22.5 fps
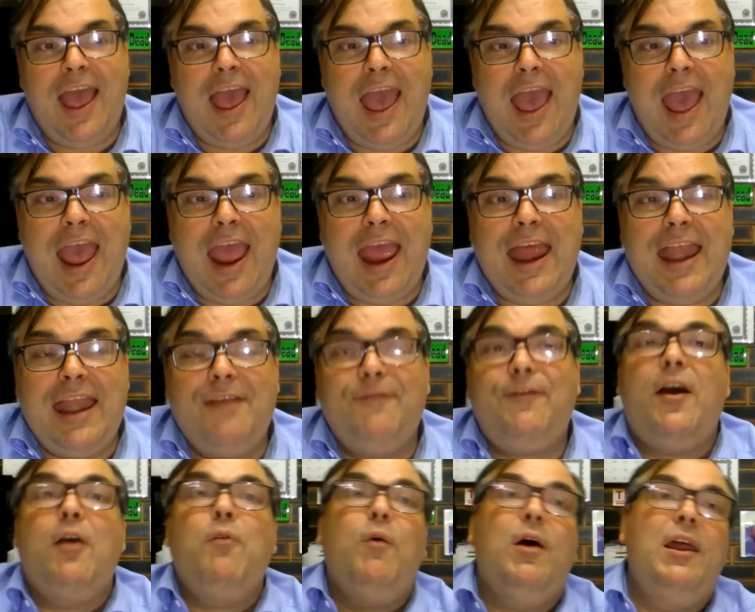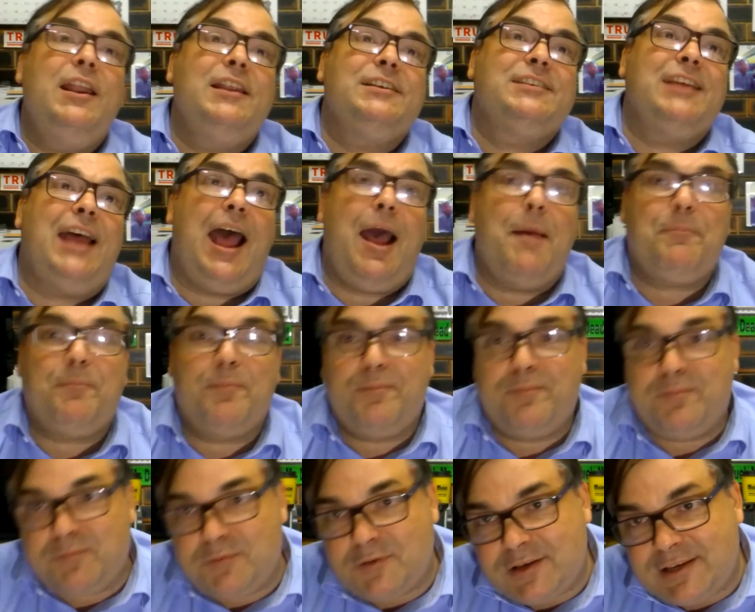And if I wanted to
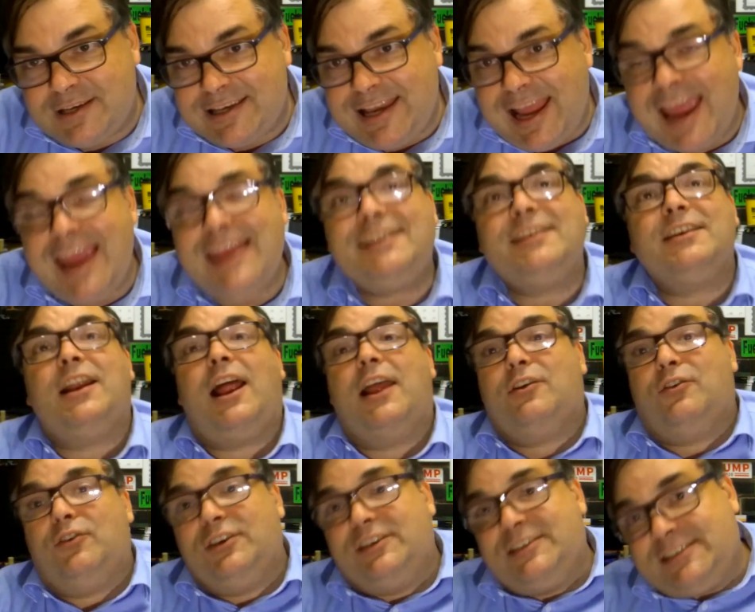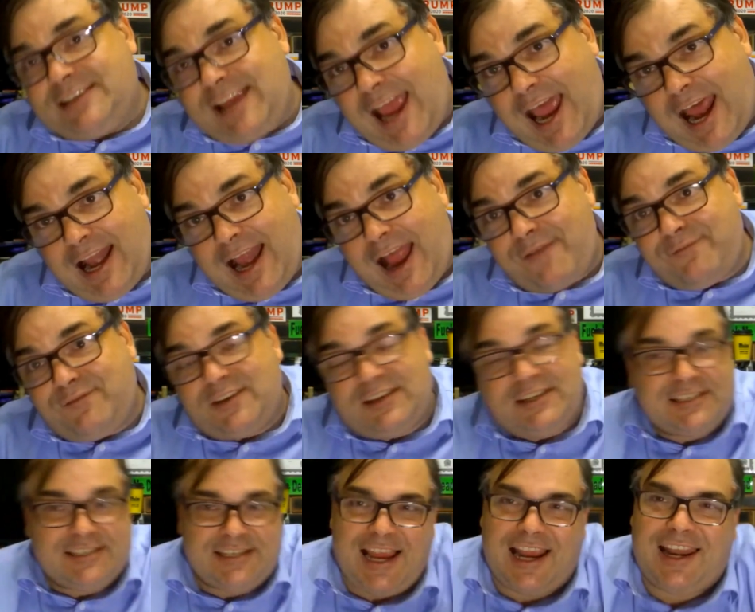update it, I could sell, I'd have
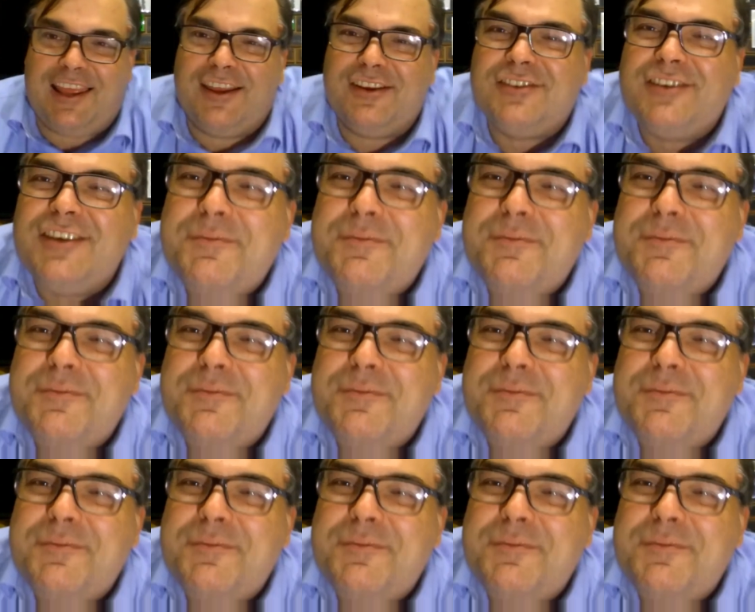to sell it.